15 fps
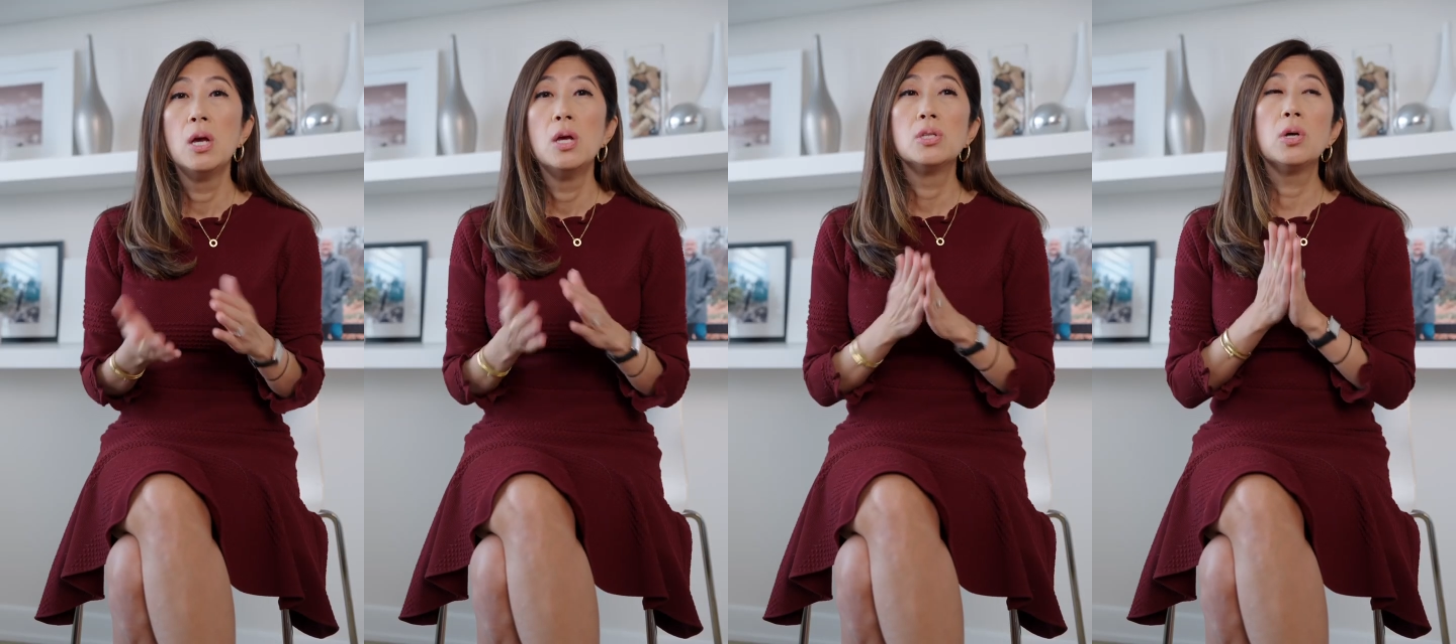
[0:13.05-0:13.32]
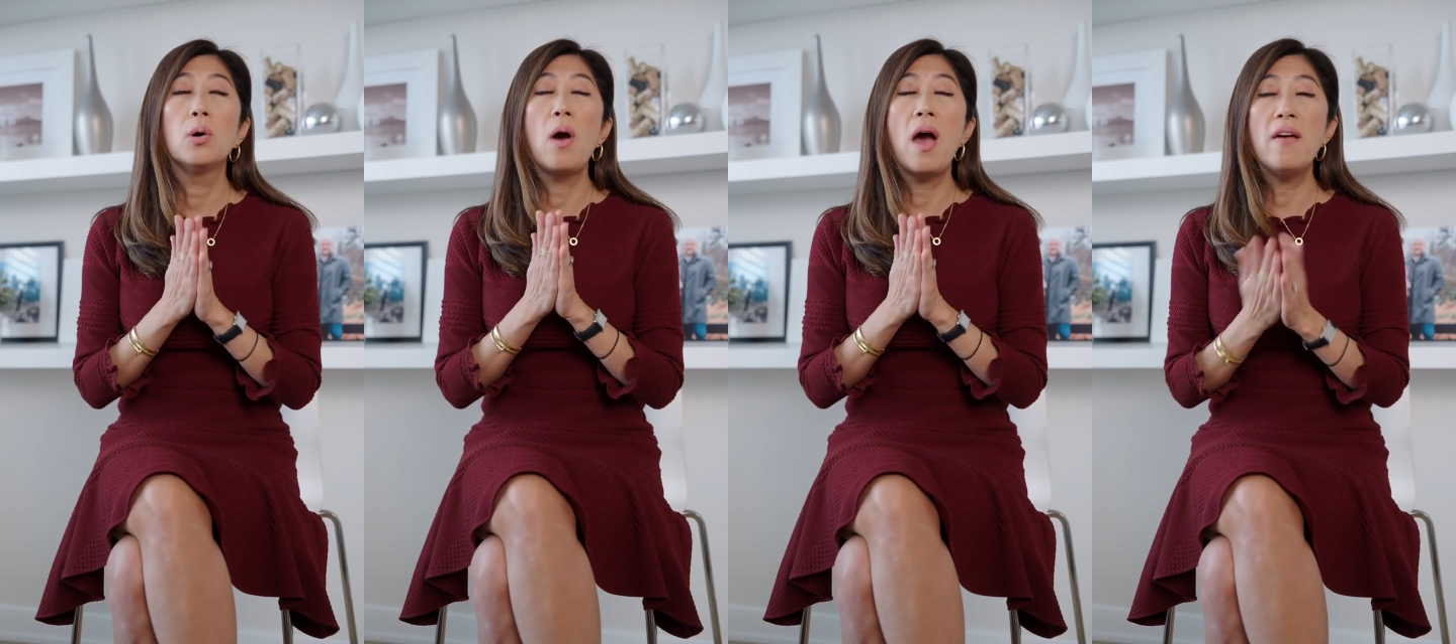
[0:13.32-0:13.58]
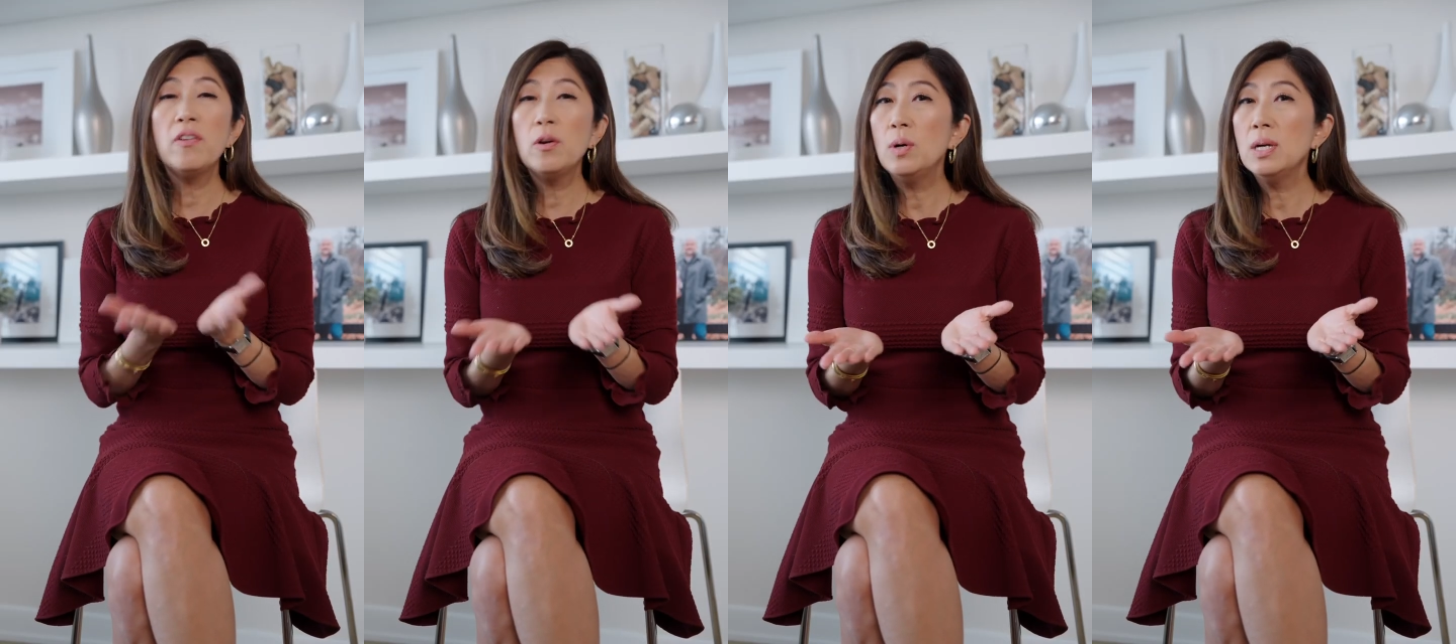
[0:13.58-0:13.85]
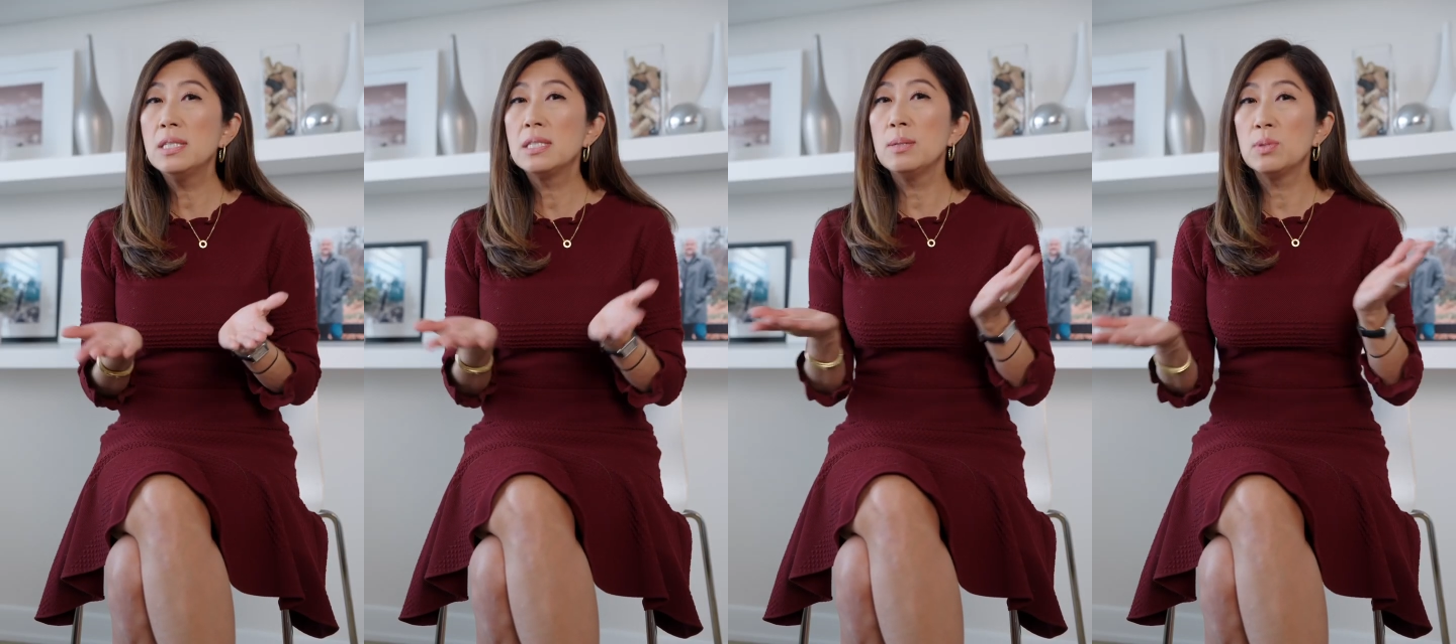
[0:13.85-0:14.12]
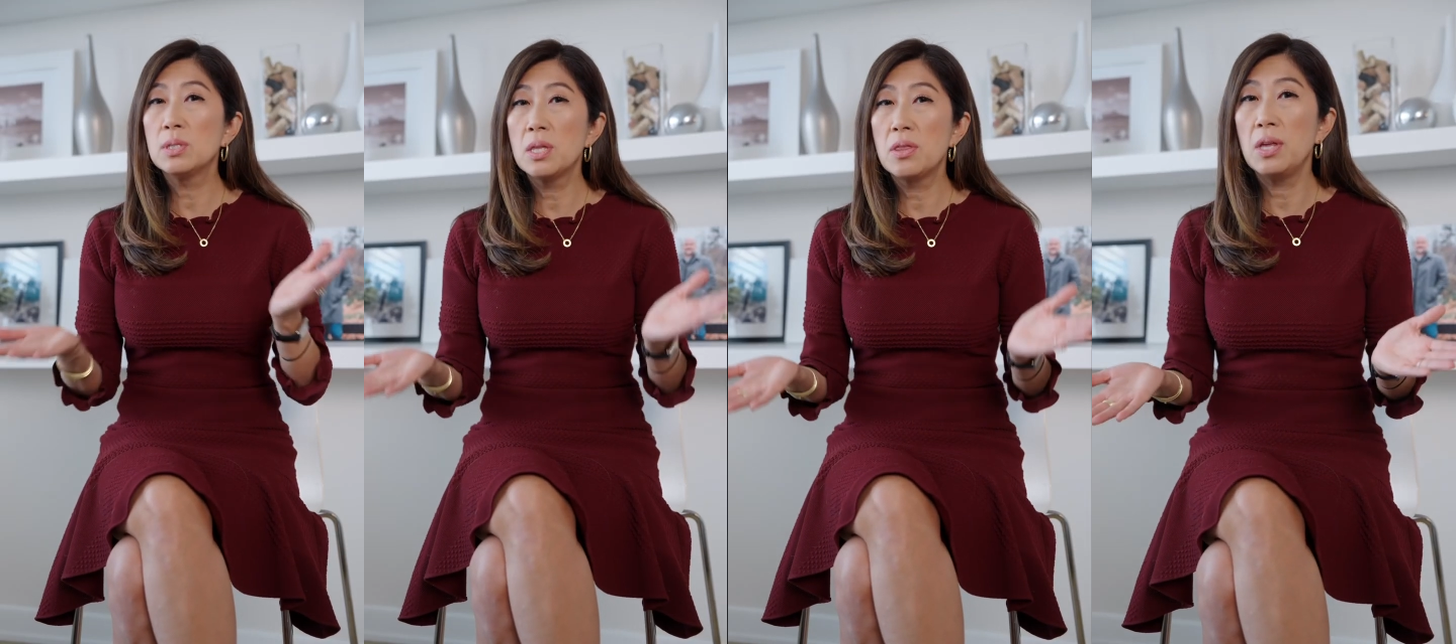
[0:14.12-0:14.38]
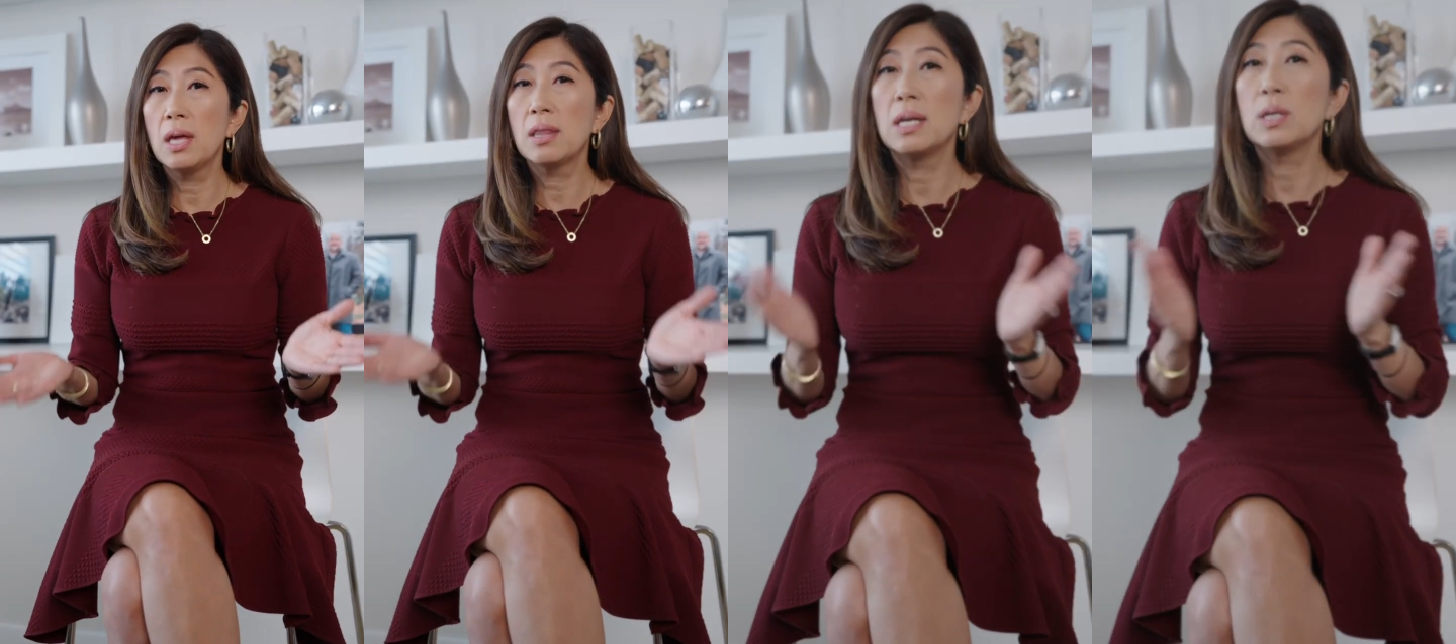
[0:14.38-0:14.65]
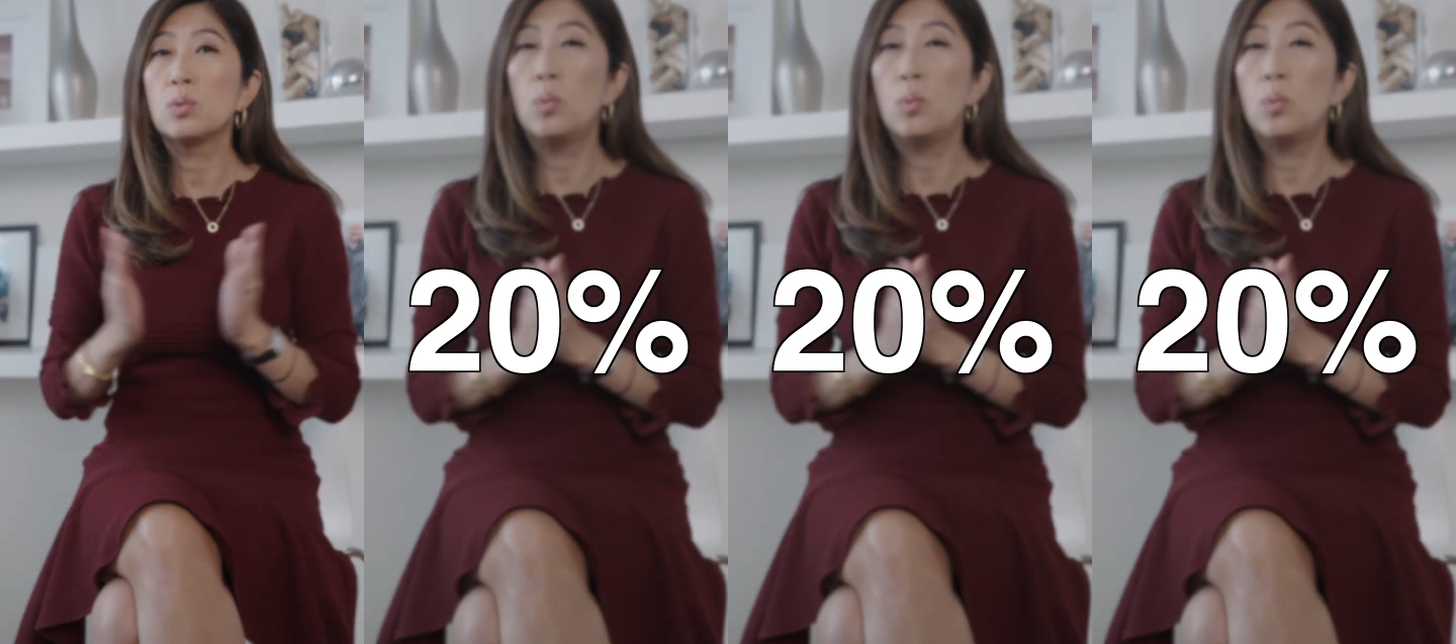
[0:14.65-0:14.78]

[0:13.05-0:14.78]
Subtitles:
So everyone seems to think that